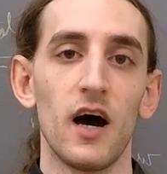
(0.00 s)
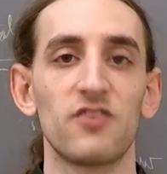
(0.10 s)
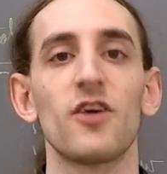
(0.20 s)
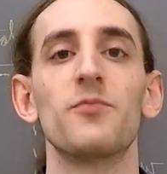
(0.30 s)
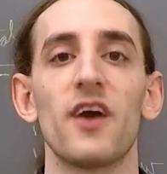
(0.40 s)

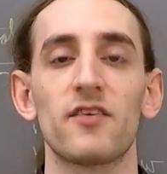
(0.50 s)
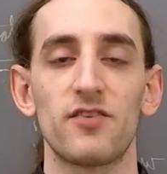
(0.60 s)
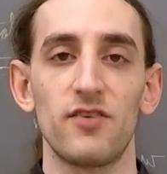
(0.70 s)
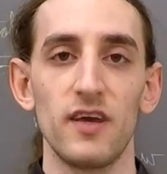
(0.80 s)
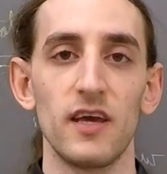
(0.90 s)

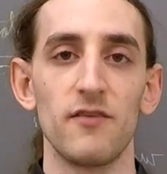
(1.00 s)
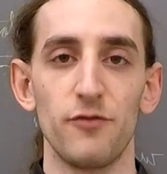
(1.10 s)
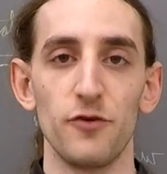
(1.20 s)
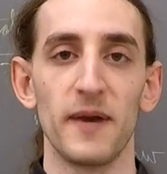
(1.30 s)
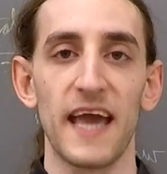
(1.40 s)
subjects in
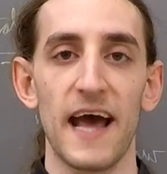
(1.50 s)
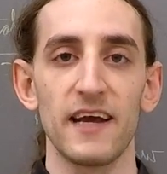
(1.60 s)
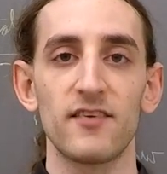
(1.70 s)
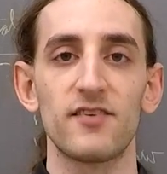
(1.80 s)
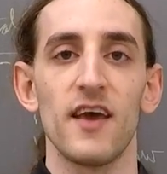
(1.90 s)
fluid
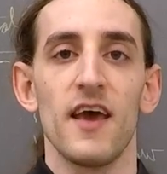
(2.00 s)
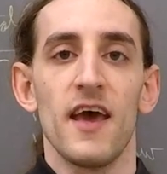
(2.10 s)
mechanics.